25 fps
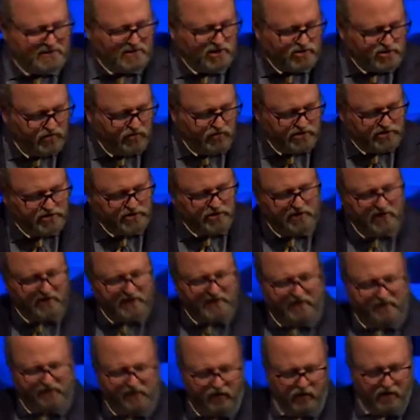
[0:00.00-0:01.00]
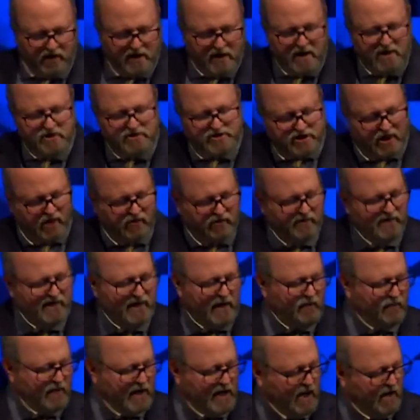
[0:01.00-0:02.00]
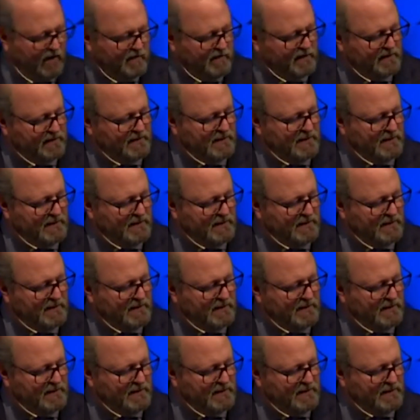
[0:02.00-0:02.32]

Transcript: droids you're looking for. So here we go.